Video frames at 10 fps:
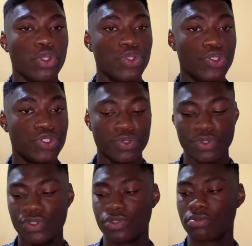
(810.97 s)
you
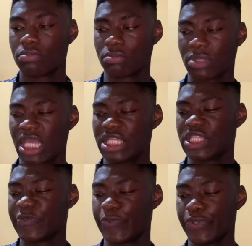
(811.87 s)
should get
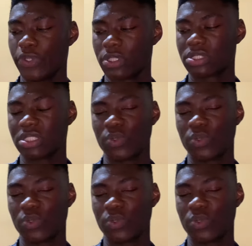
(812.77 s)
this product.